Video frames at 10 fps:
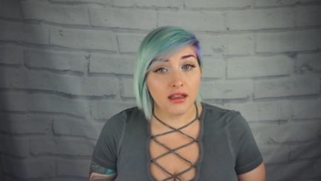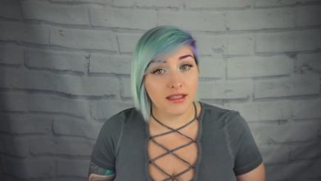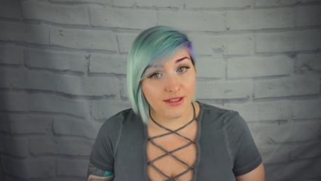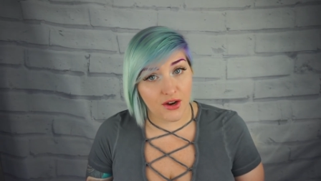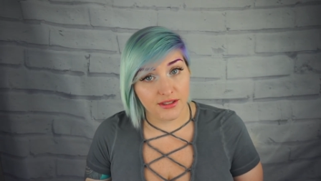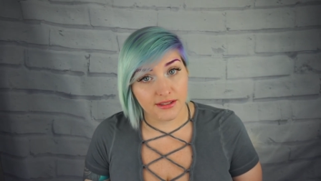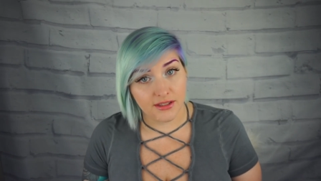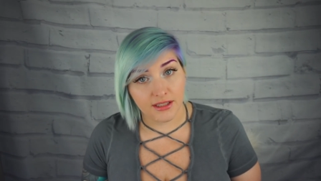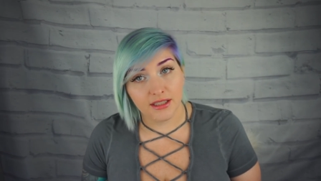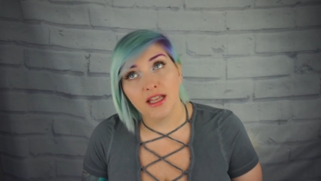the scars
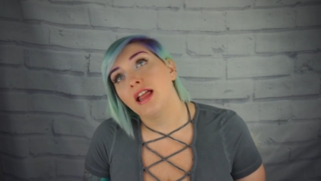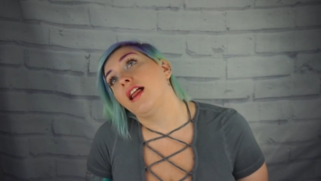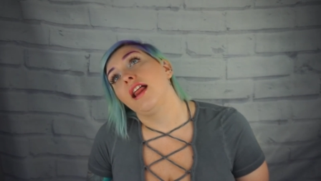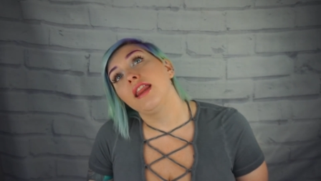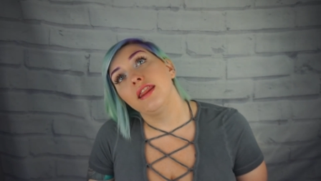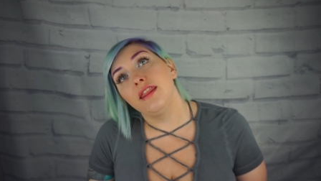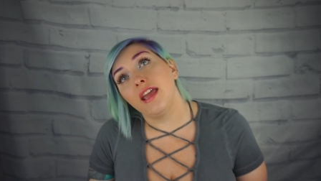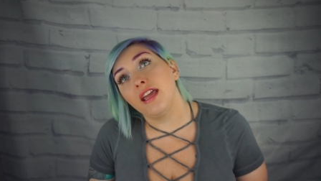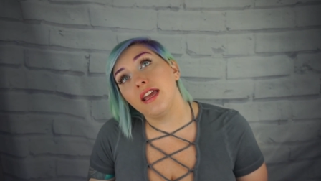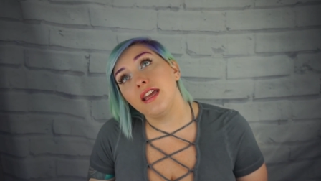look?
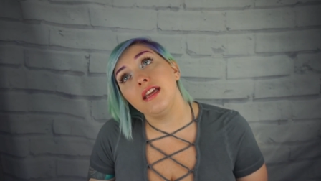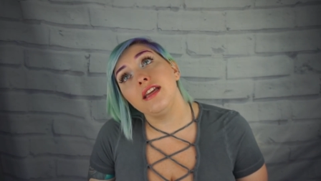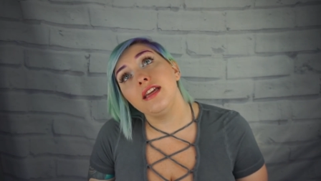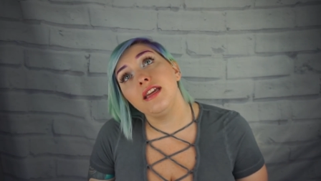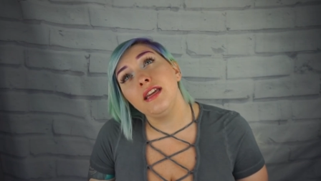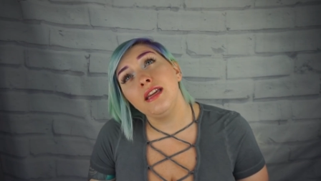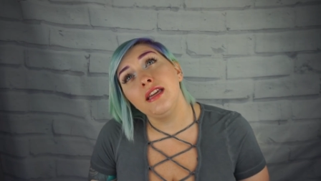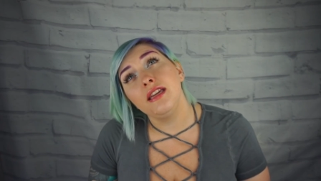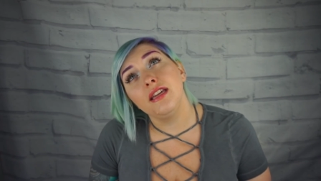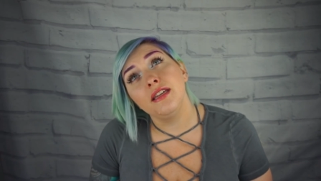
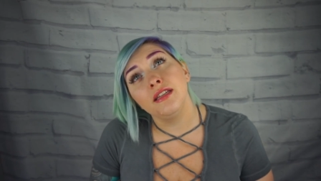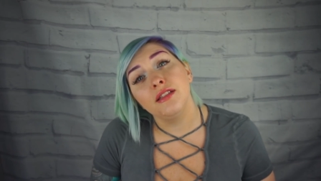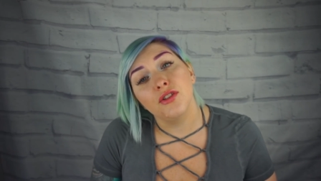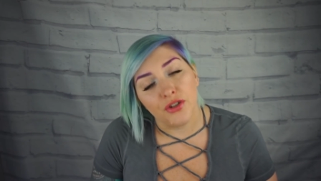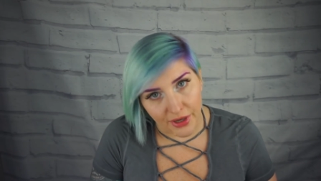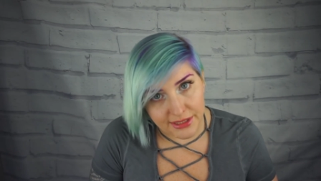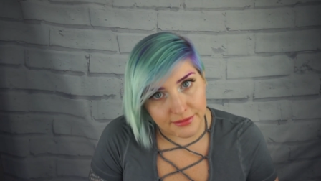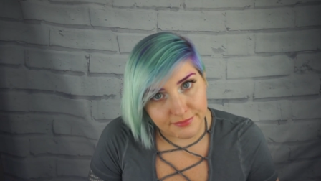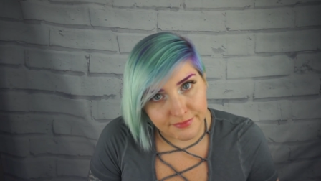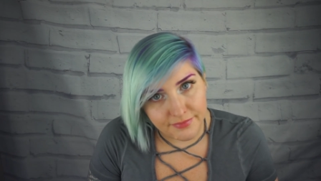They look great.
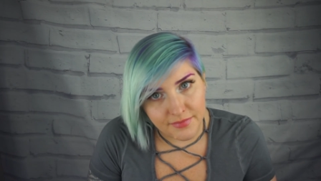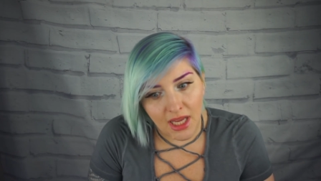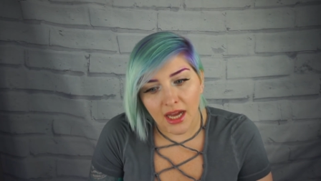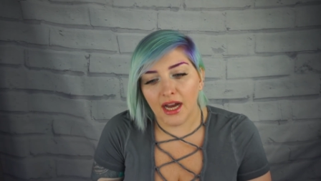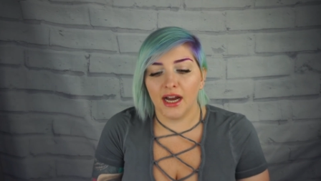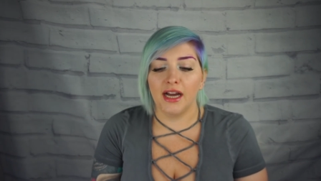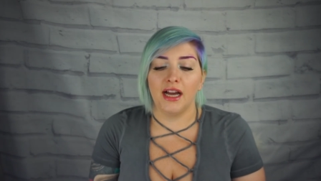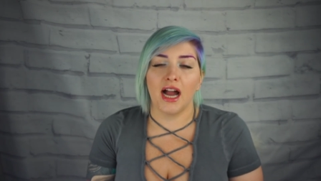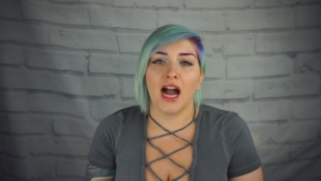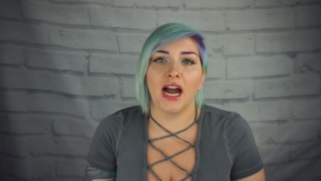
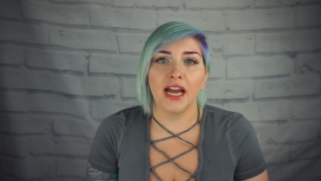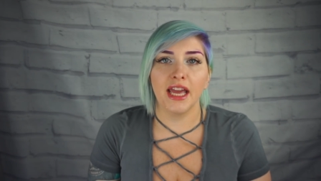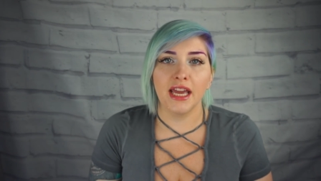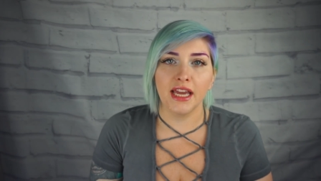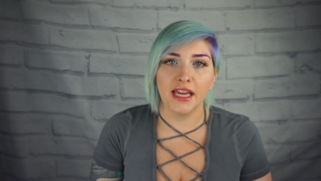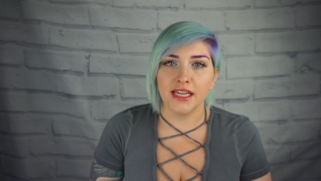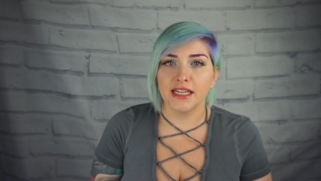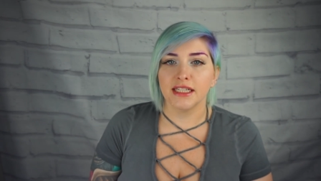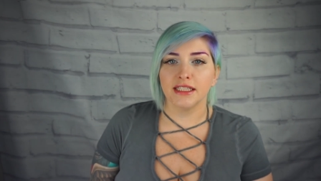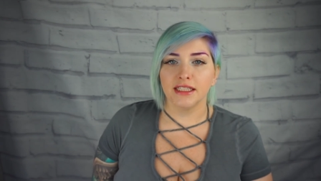
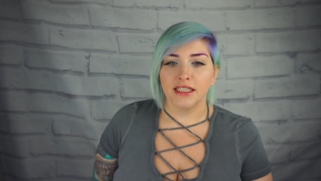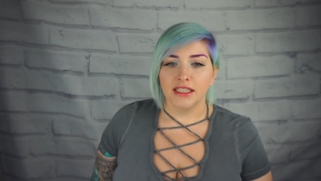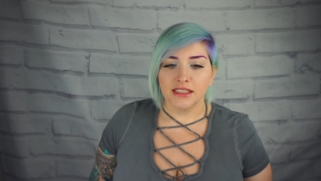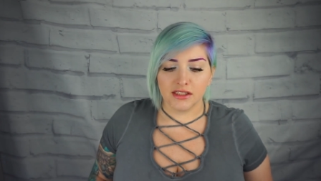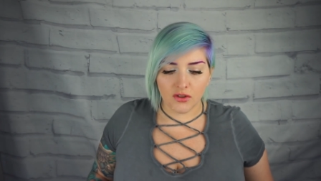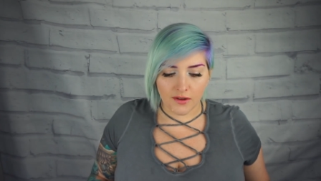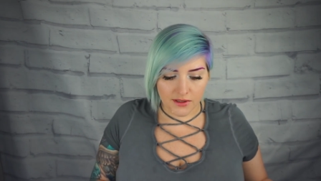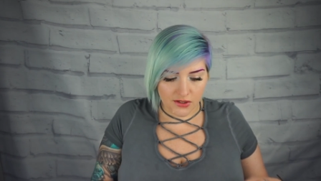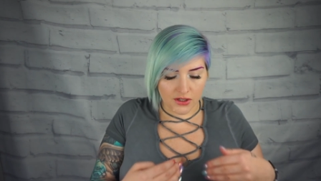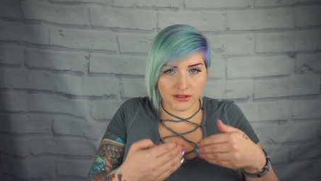I still have the
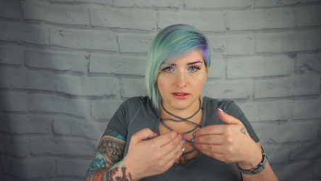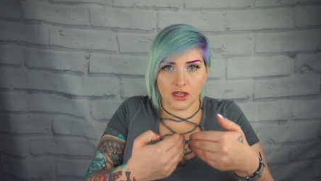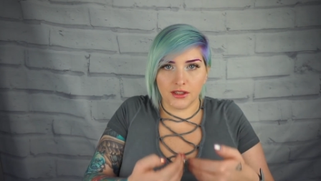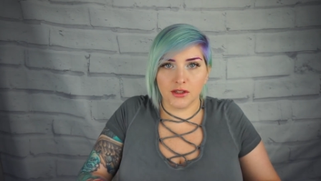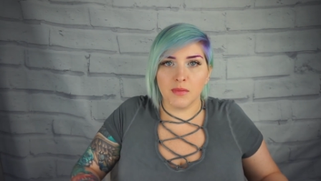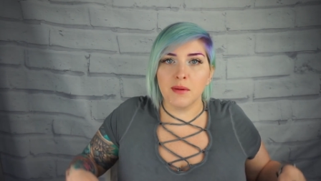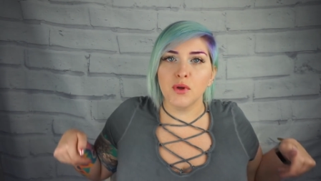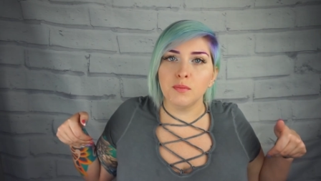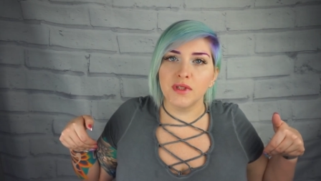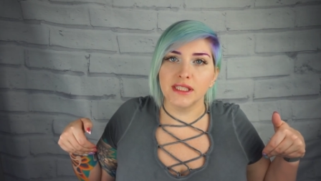scars under my
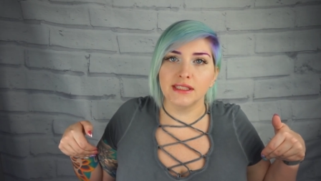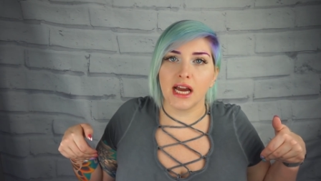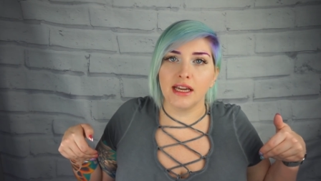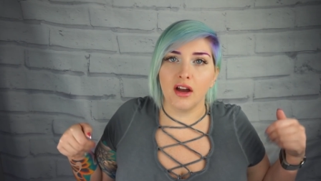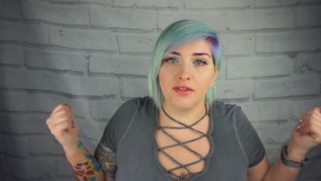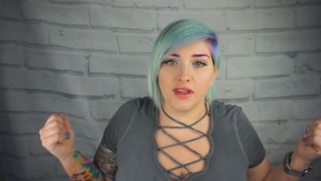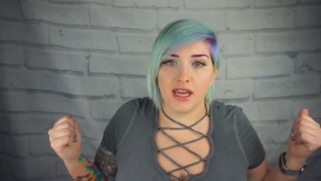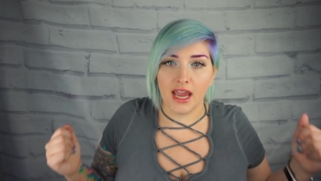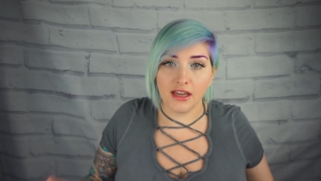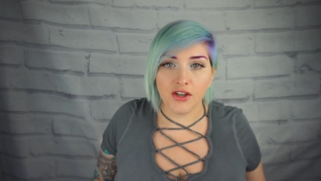boob because I got
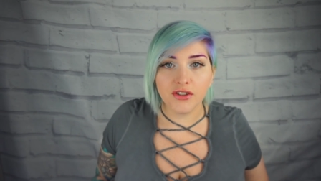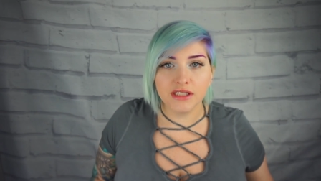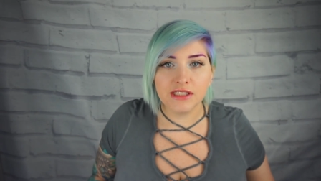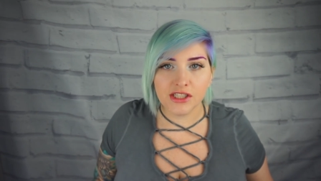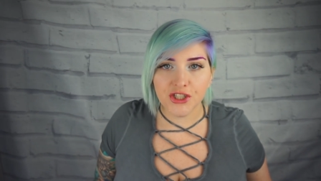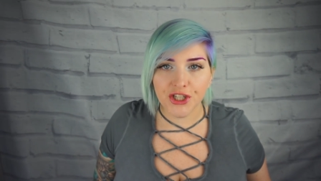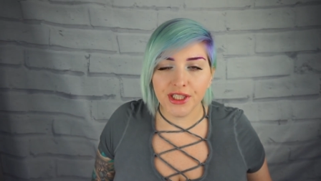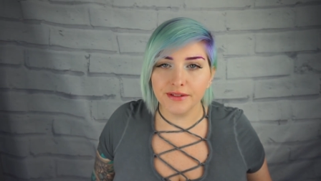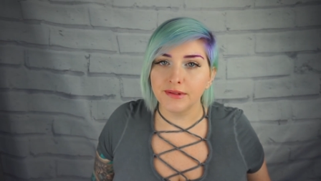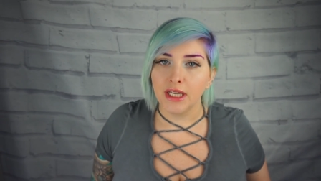the anchor
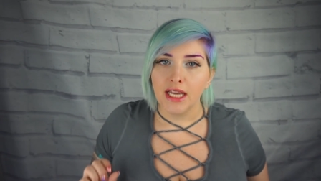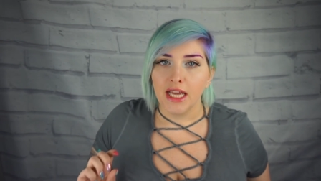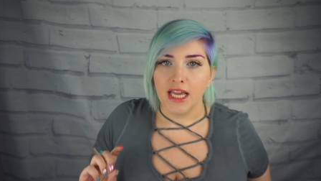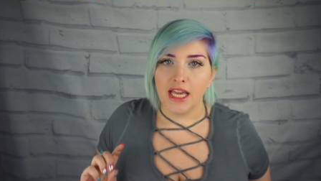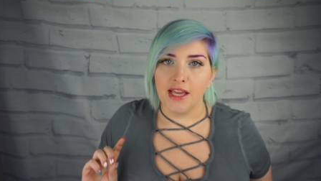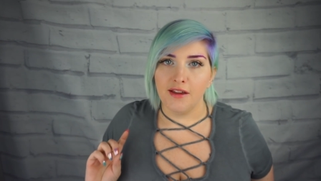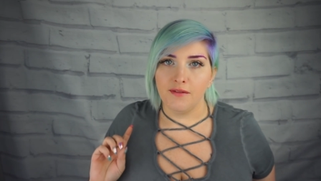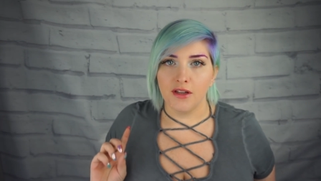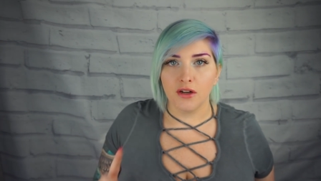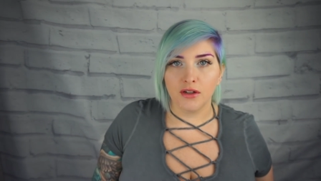incision. If
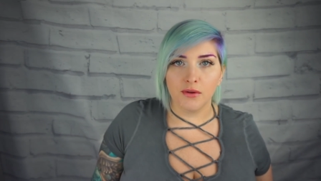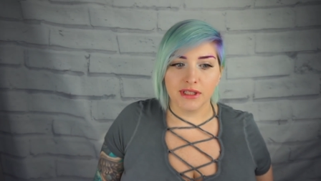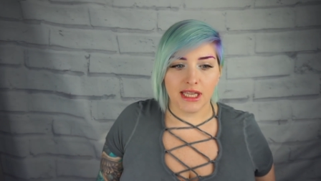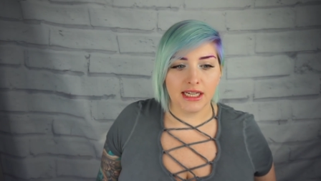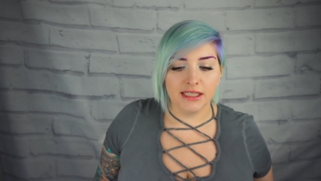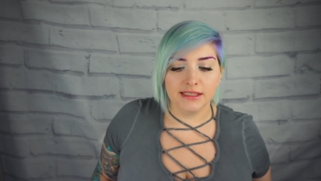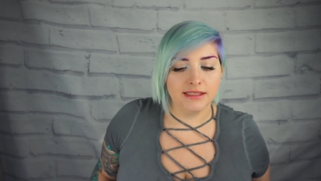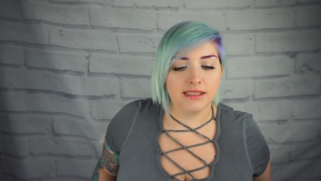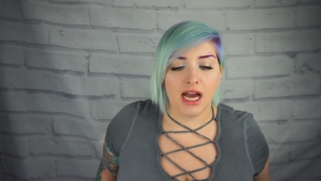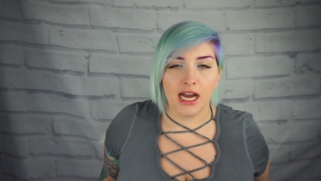you don't know what that is,
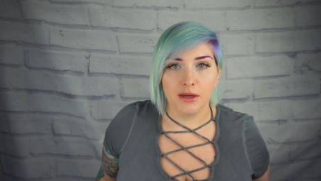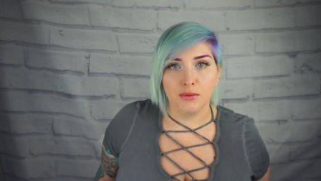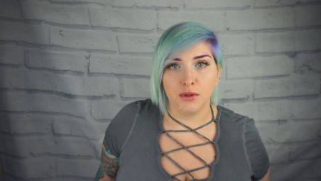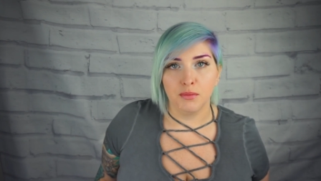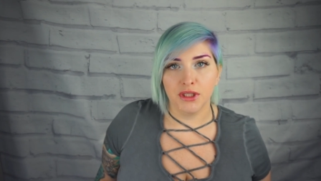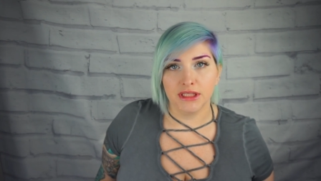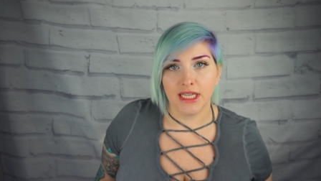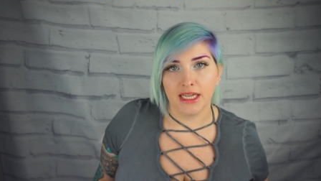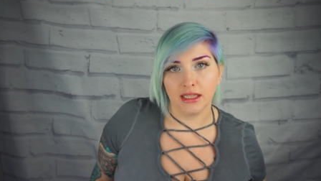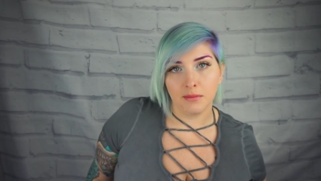I will put
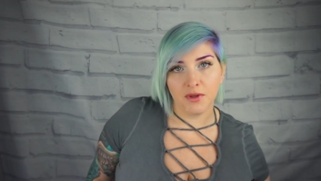a clip